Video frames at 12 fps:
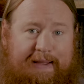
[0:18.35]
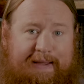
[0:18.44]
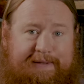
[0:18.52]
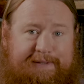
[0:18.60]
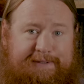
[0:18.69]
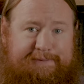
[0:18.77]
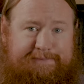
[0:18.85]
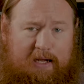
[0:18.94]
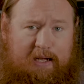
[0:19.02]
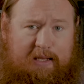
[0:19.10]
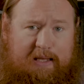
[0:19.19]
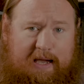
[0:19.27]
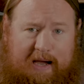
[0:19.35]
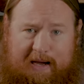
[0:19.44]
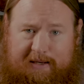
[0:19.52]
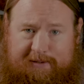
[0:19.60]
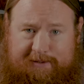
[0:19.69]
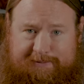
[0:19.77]
And
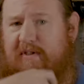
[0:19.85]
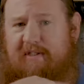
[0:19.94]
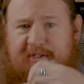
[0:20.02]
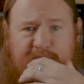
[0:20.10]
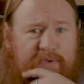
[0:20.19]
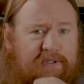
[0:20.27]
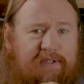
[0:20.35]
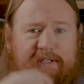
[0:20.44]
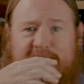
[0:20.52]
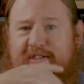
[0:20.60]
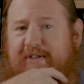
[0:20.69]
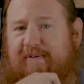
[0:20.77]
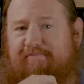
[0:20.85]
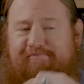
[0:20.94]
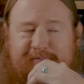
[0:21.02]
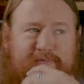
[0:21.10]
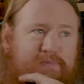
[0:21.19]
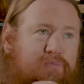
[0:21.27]
yeah, this one is
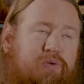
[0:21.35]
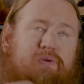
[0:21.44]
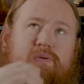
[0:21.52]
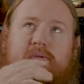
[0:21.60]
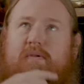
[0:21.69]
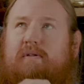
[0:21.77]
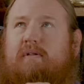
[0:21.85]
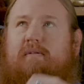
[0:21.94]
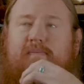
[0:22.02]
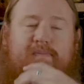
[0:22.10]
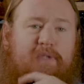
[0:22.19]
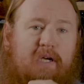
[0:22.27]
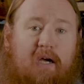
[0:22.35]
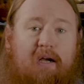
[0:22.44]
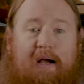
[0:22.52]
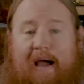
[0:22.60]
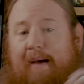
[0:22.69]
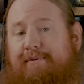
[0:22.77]
oh,
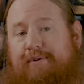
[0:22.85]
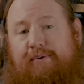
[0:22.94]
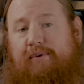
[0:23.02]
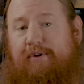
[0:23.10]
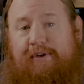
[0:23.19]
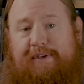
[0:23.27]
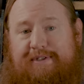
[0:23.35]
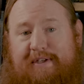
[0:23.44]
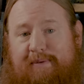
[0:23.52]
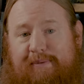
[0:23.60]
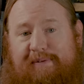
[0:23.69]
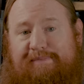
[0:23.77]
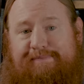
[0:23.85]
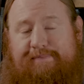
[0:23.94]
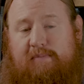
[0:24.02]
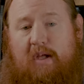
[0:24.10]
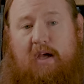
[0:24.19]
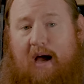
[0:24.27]
absolutely, you can skip it.
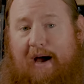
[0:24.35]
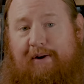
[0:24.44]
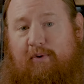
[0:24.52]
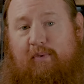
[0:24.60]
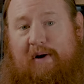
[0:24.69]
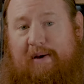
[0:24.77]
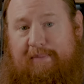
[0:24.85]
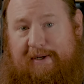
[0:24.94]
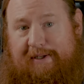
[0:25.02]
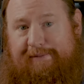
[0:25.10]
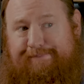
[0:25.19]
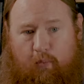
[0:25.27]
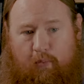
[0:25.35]
I don't recommend it.